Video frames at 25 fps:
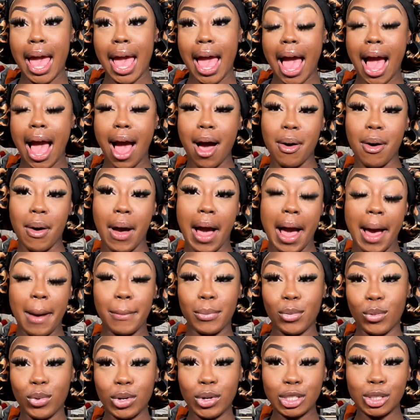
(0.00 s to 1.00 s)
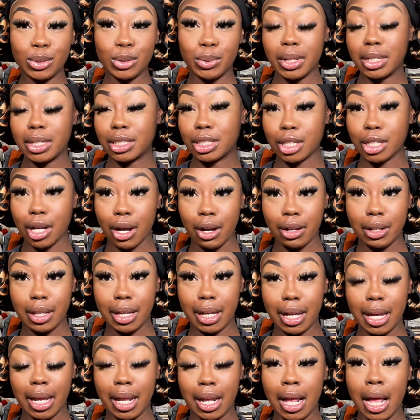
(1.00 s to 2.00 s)
how I'm going to install
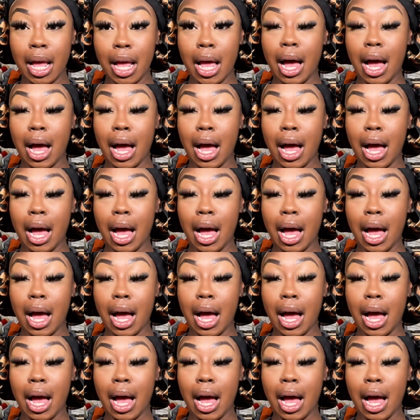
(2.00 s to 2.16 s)
it.